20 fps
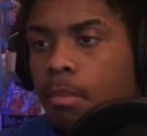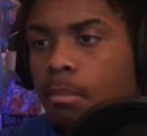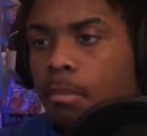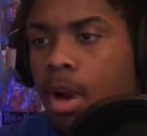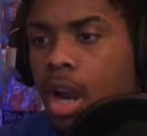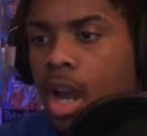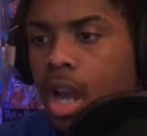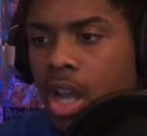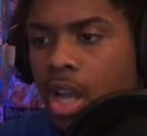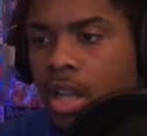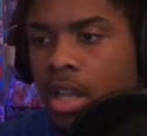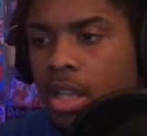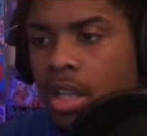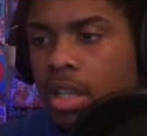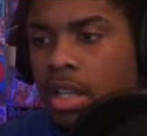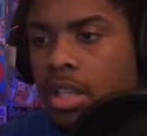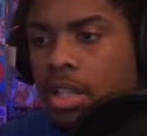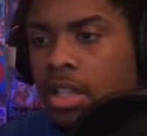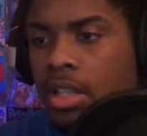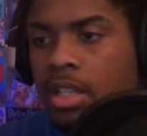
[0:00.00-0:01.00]
Bruh.
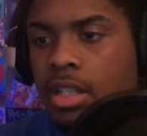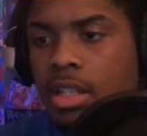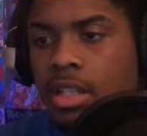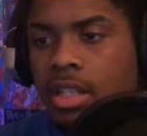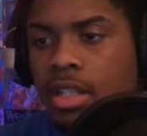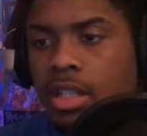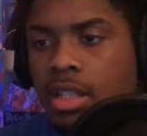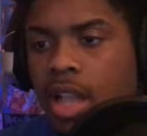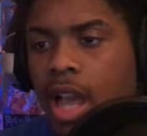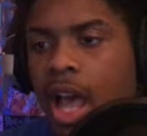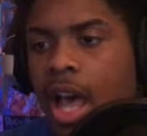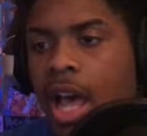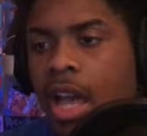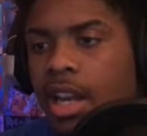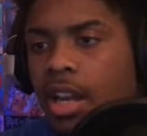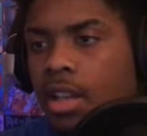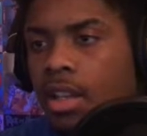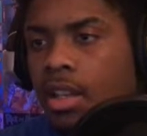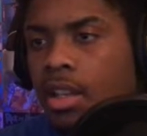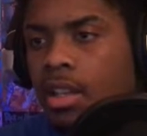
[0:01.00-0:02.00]

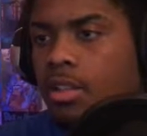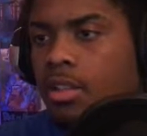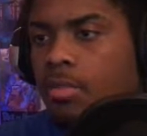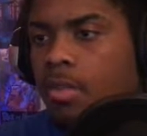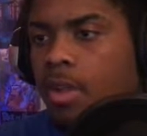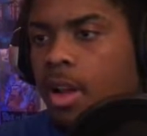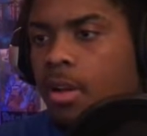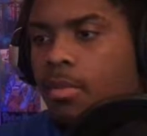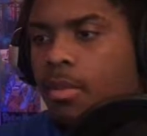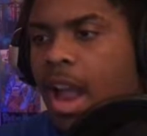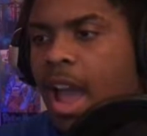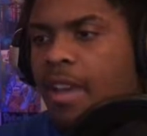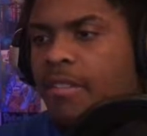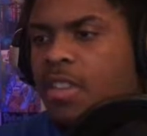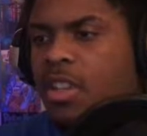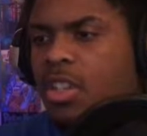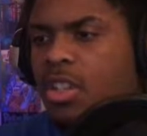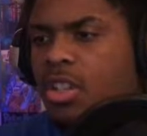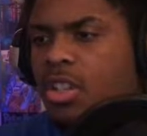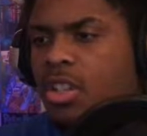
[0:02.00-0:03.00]
Slide. Spawn
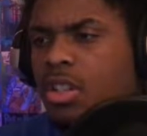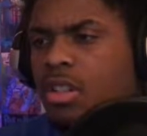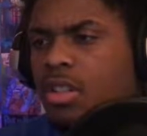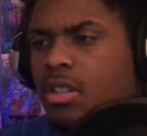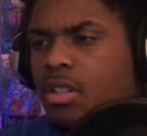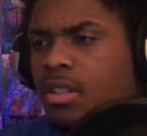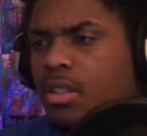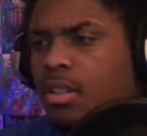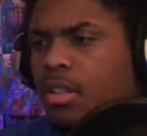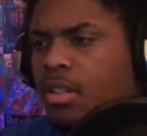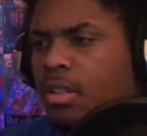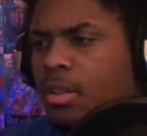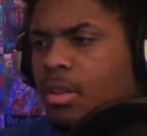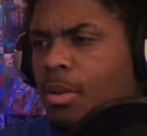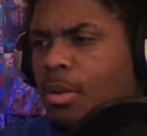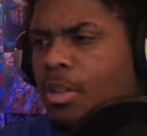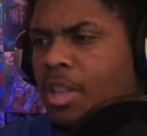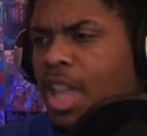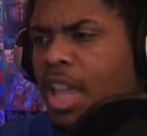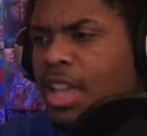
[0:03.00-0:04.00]
Ravager.
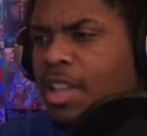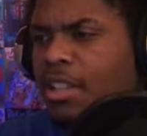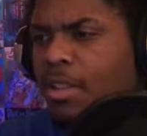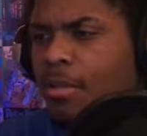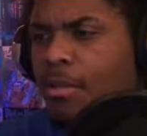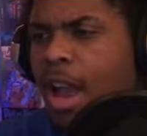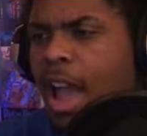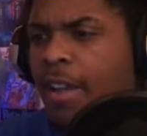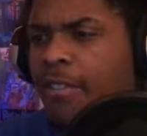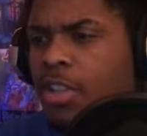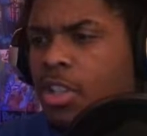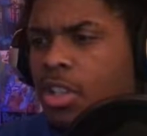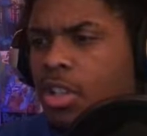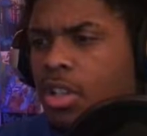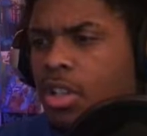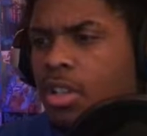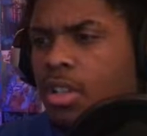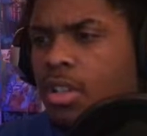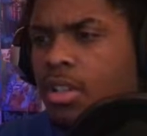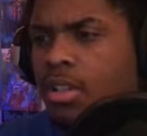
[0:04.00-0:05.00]
Heck is a
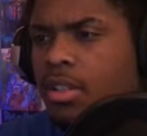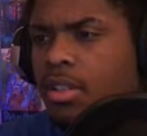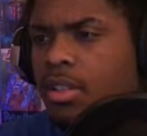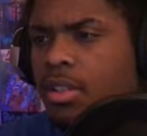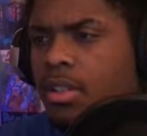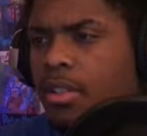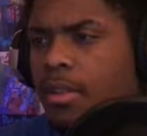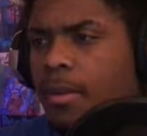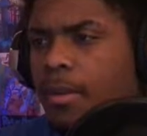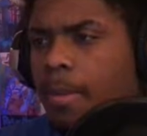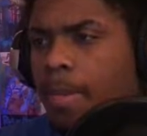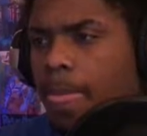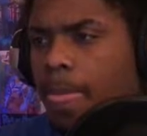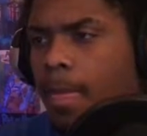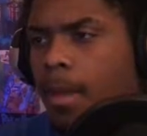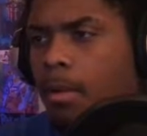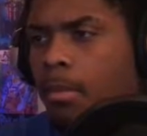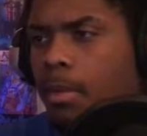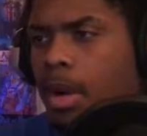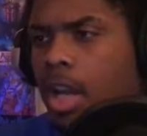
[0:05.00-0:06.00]
Ravager.
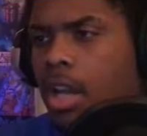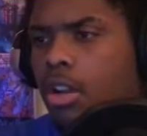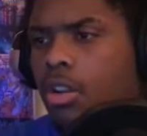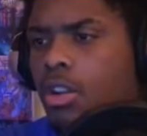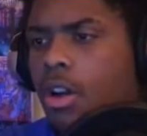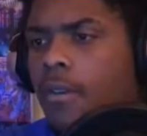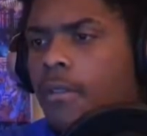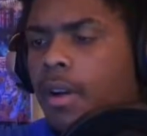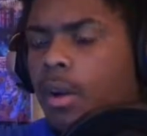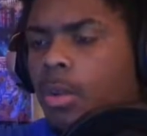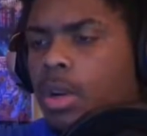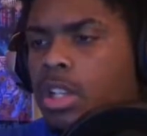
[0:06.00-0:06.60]
But I don't know if I want to